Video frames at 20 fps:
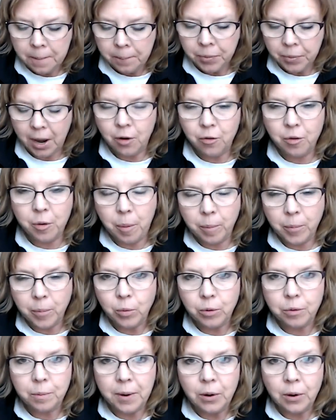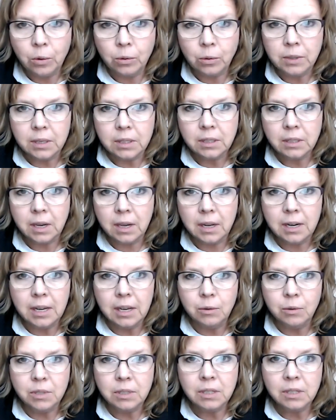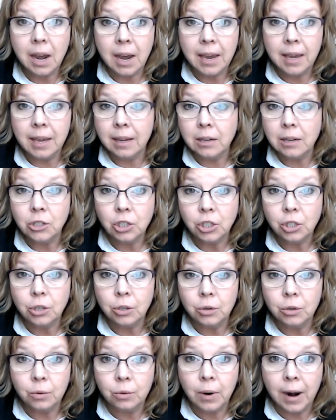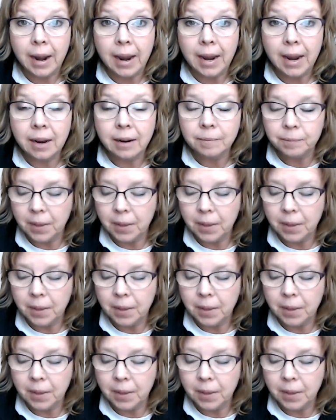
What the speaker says: I remember with my oldest son, he was tying his shoe, right?